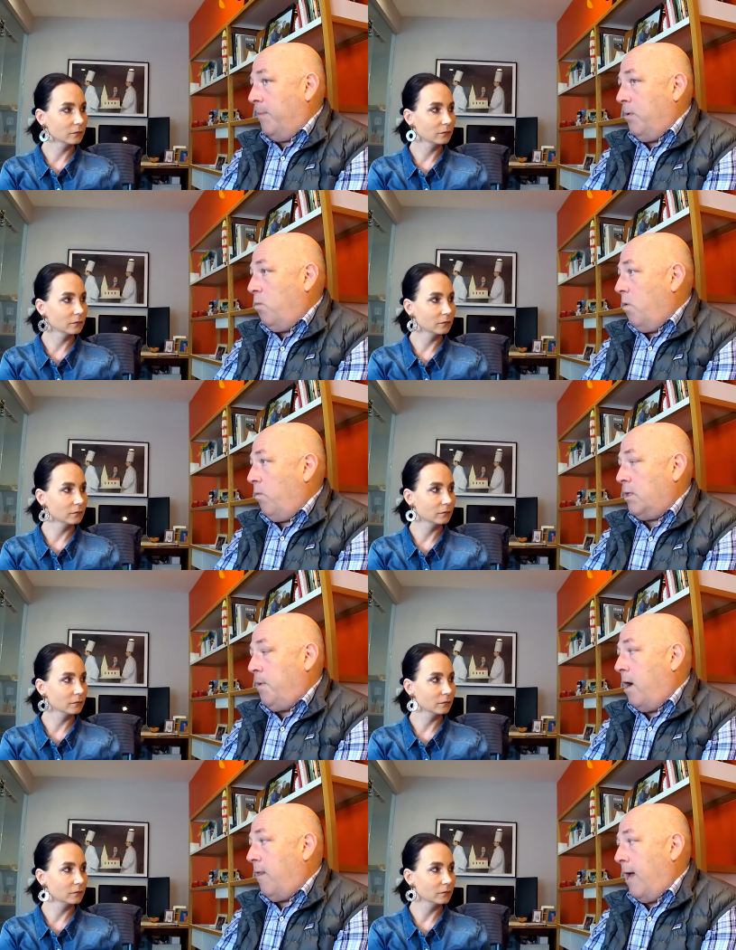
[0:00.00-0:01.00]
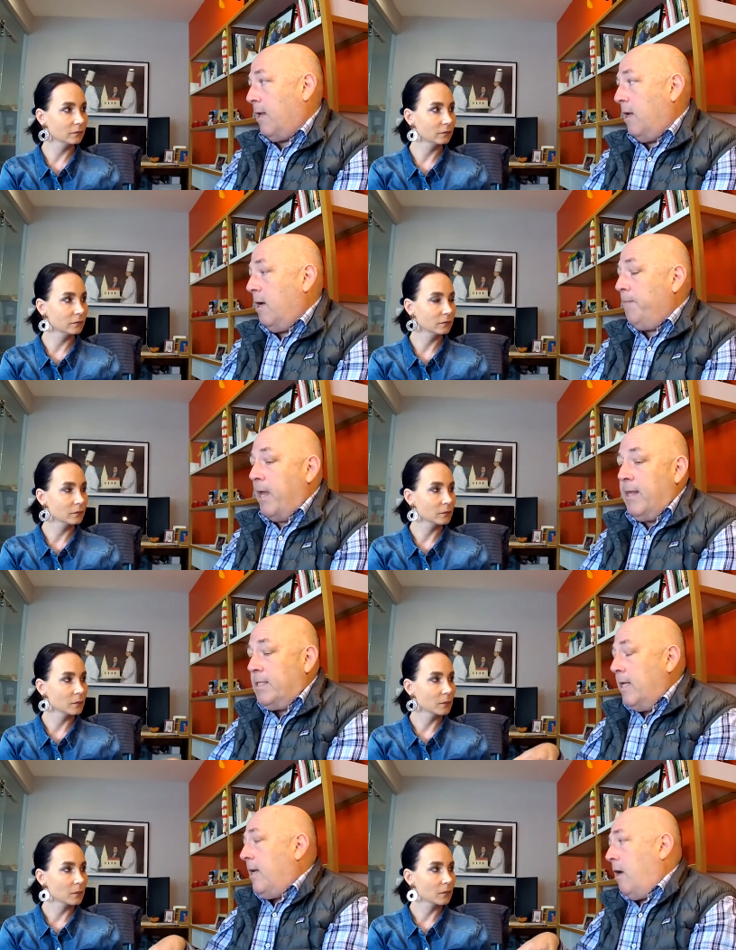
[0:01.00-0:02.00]
Speaker 1: people won't respond to that at
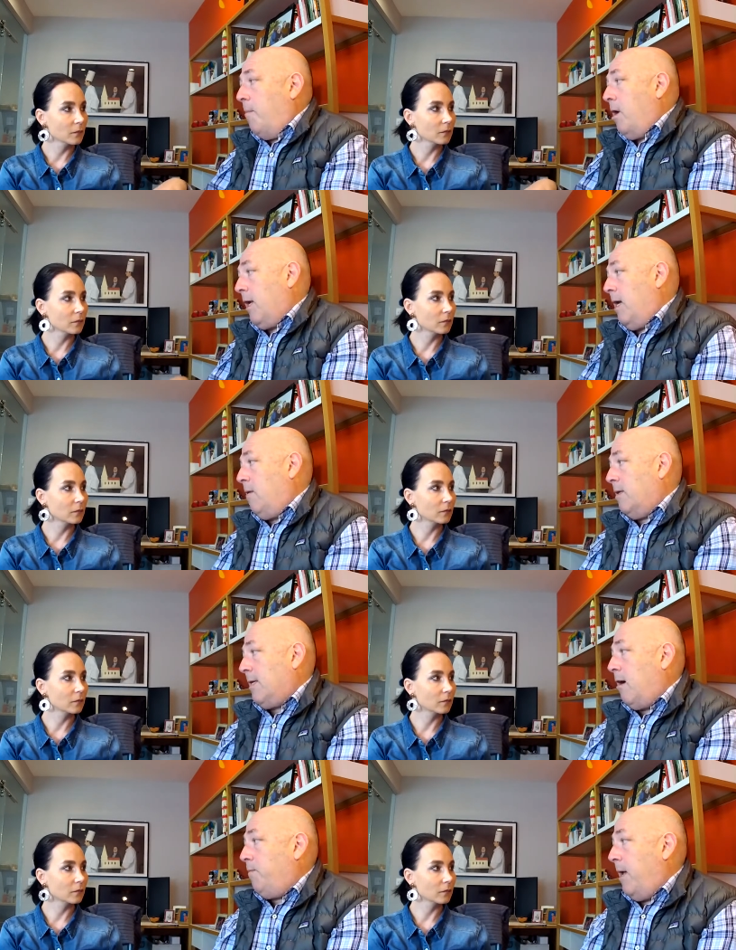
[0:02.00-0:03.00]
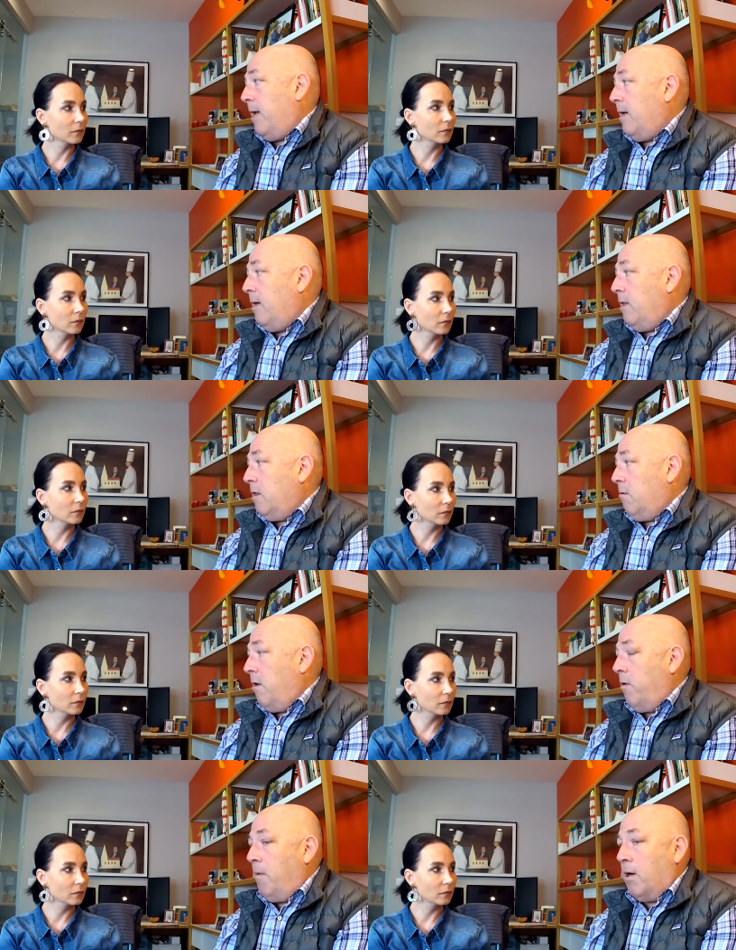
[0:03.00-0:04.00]
least in, in our market here in the South Bay. There are
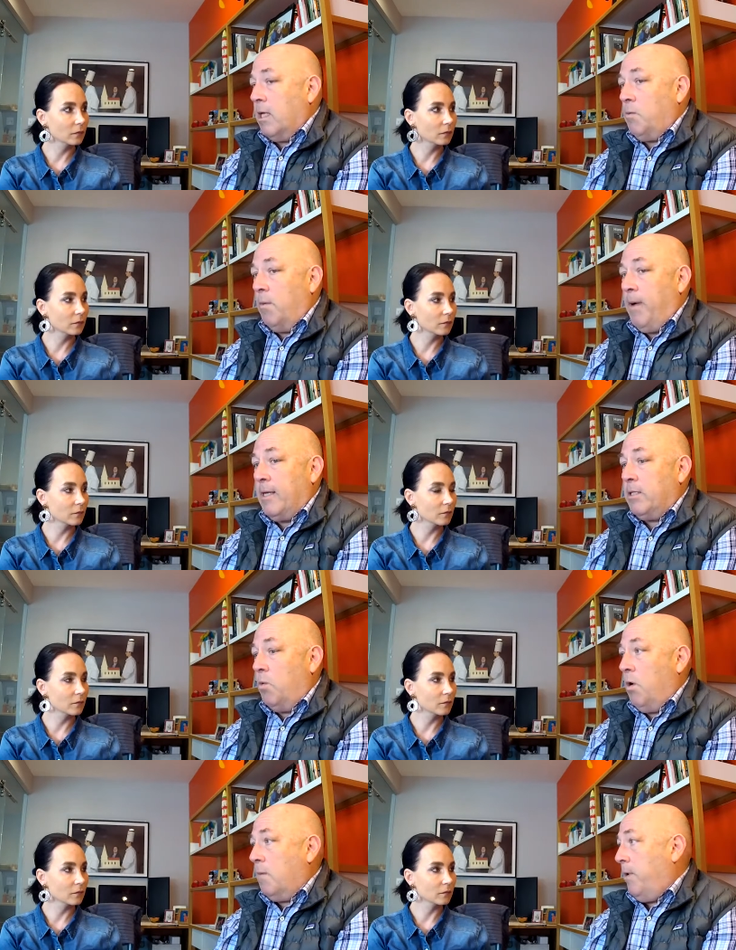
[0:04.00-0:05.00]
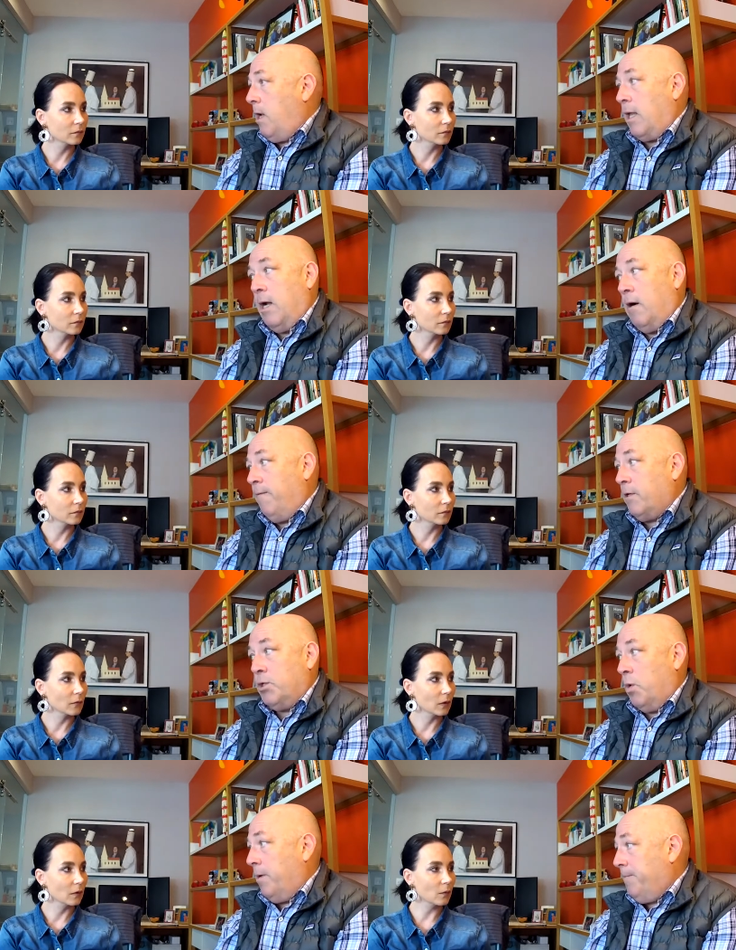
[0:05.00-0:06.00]
other markets where it might still work, but not here for
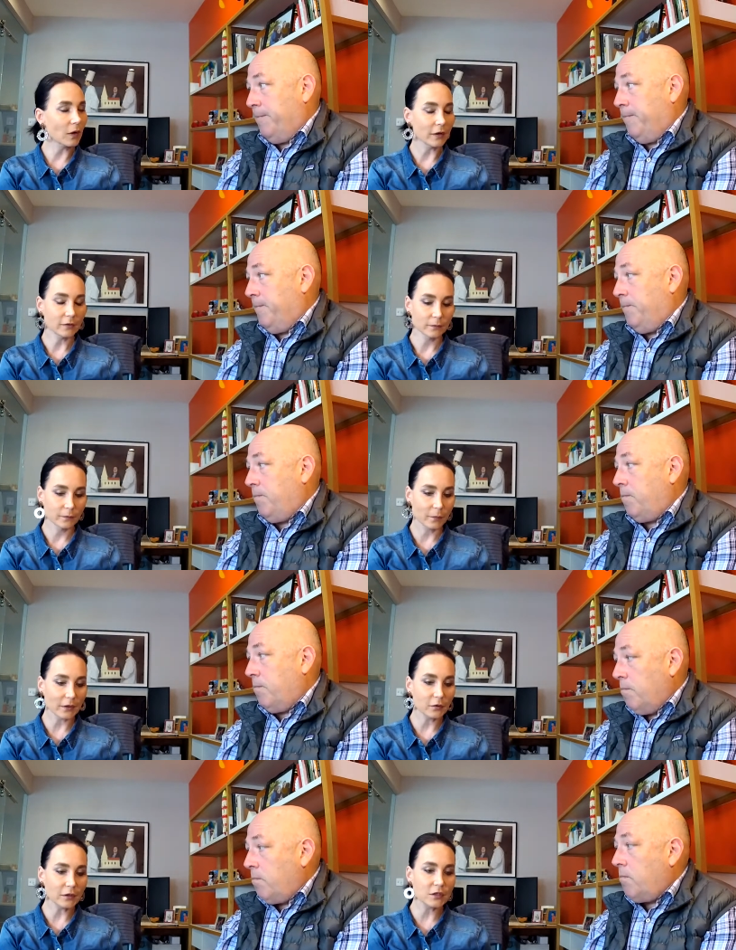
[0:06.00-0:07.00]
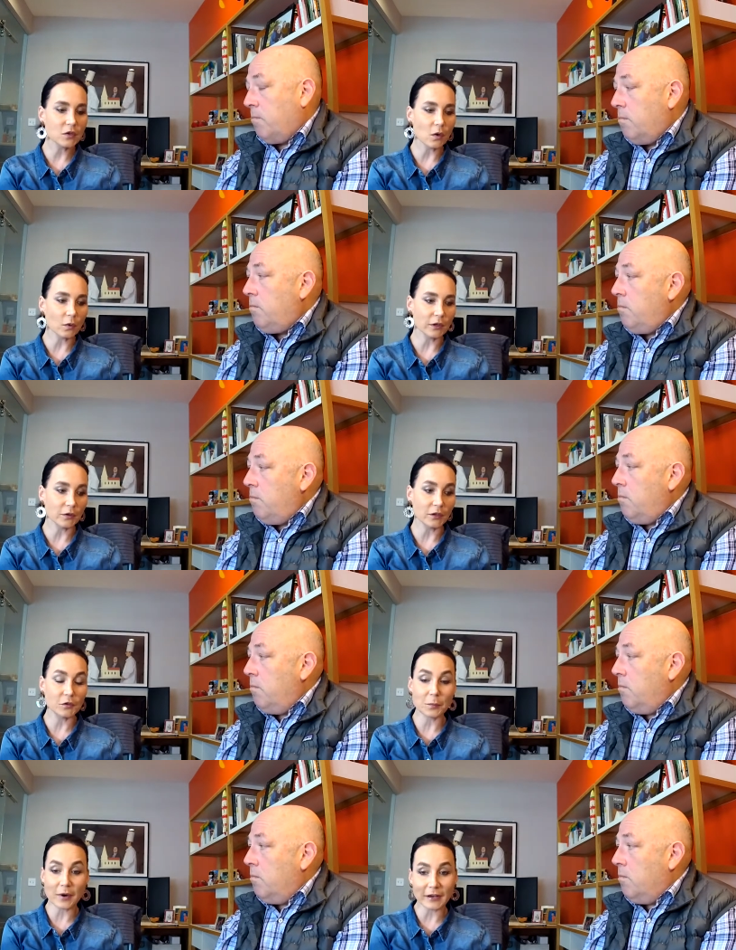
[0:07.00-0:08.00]
sure.
Speaker 2: Right. But you need to own it. You need
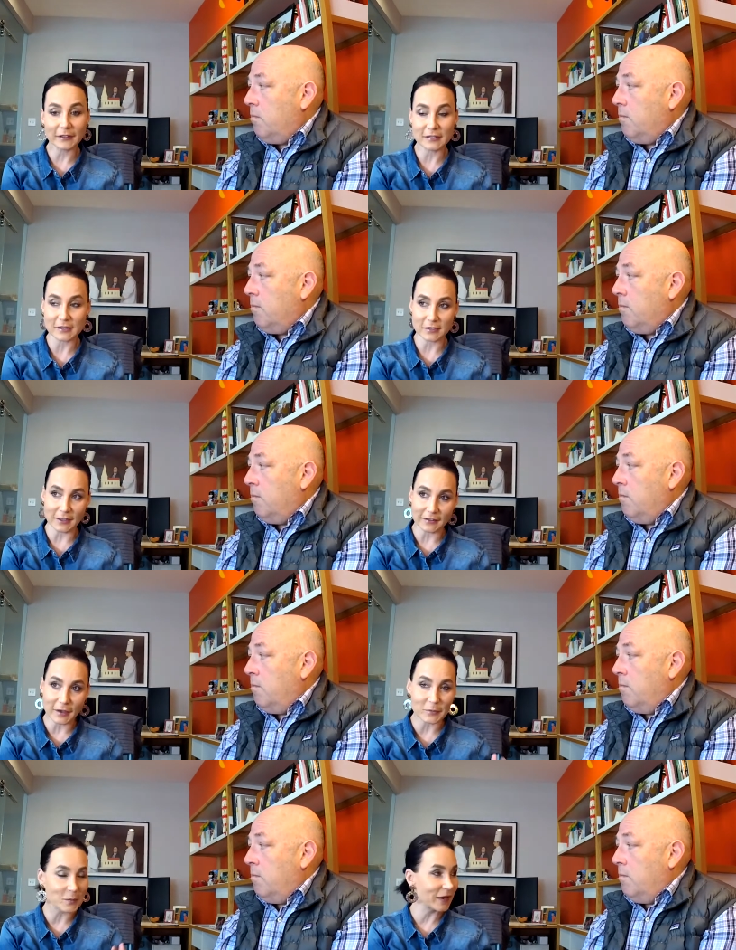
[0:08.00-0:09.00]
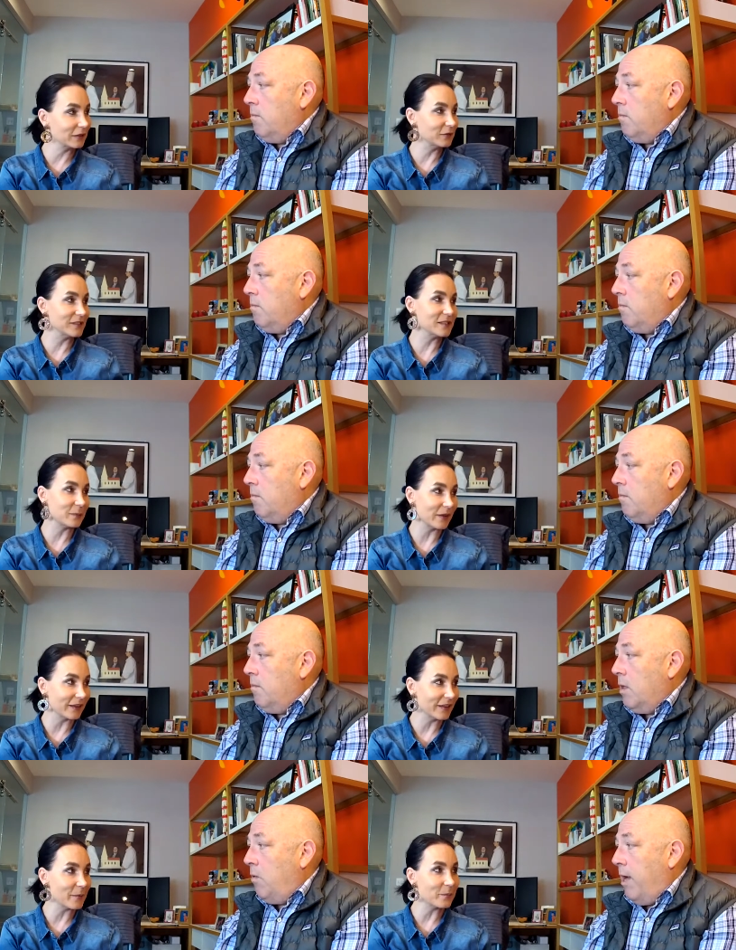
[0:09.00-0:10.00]
to practice it. So that comes back to
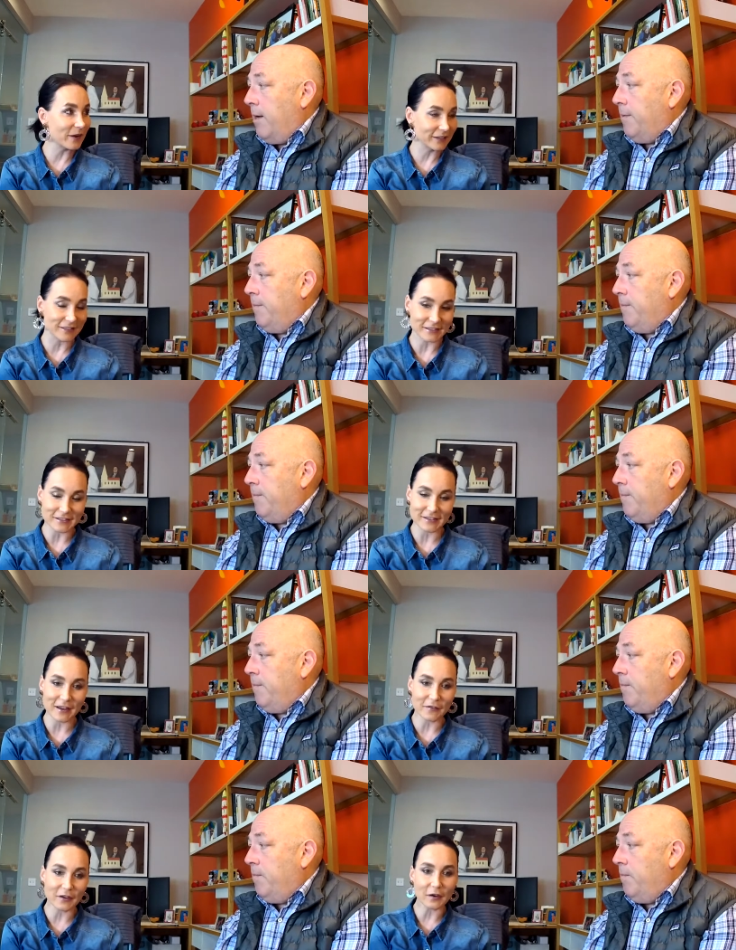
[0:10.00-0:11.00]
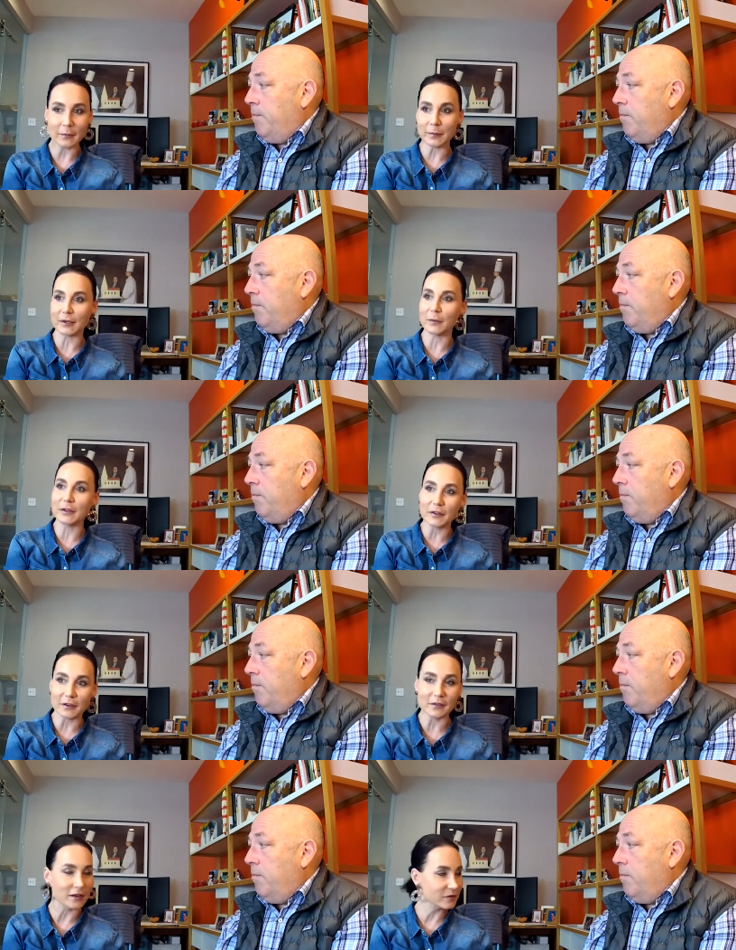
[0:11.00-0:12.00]
discipline and right. practice. Every Olympic winner,